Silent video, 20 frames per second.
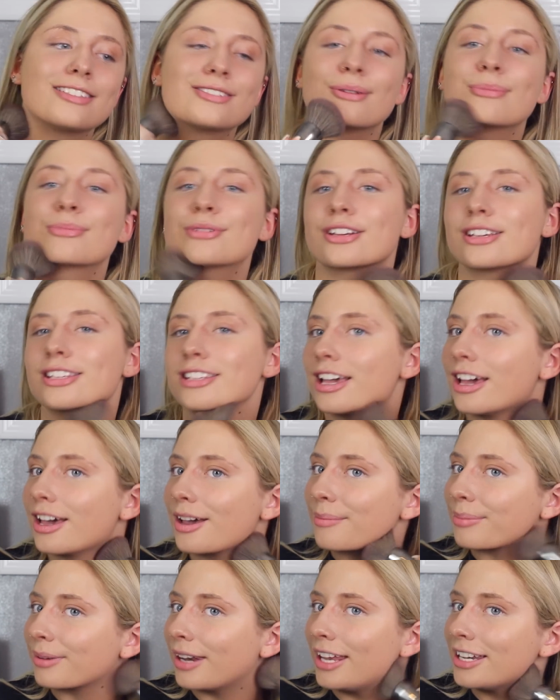So I'm just
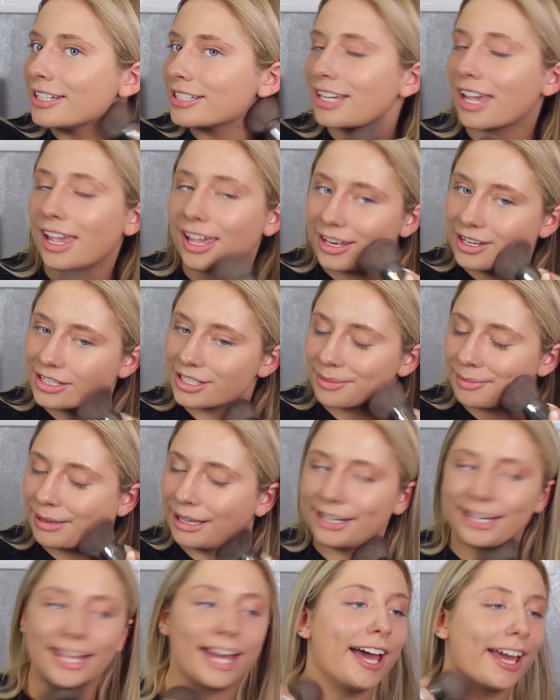blending it into
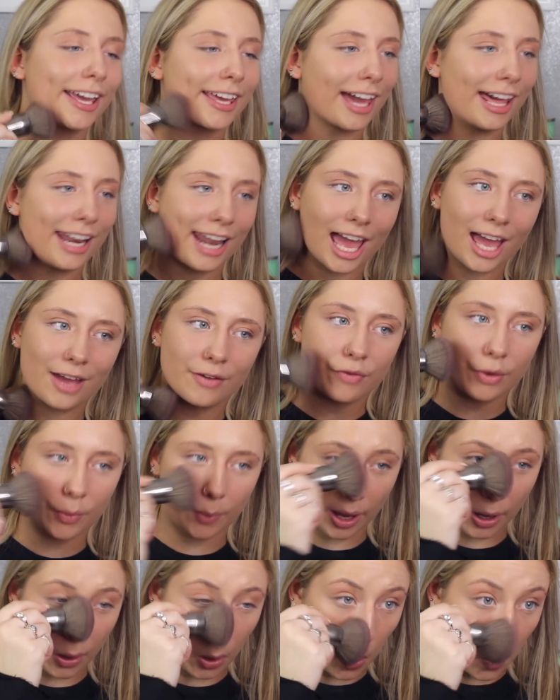my neck and
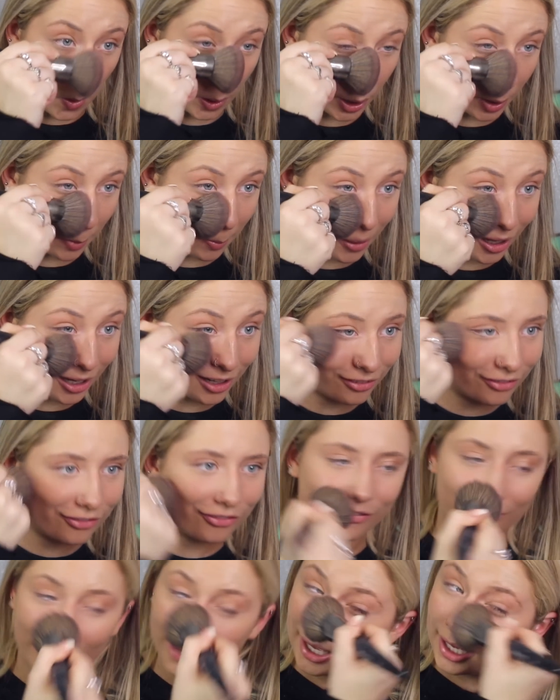everywhere on my
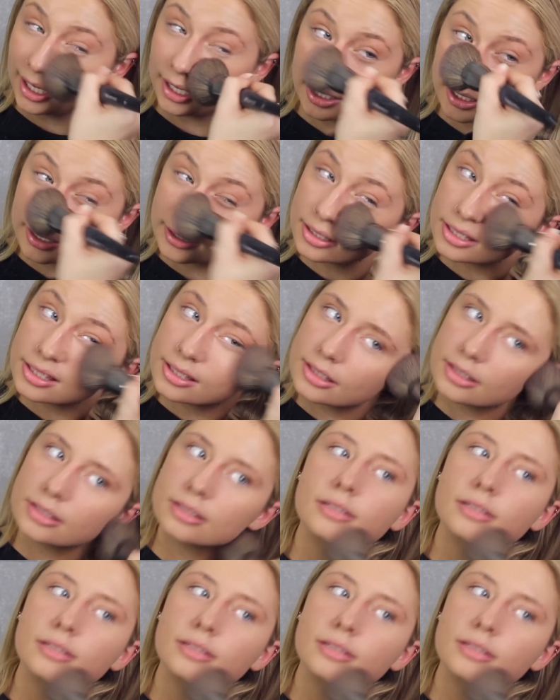face.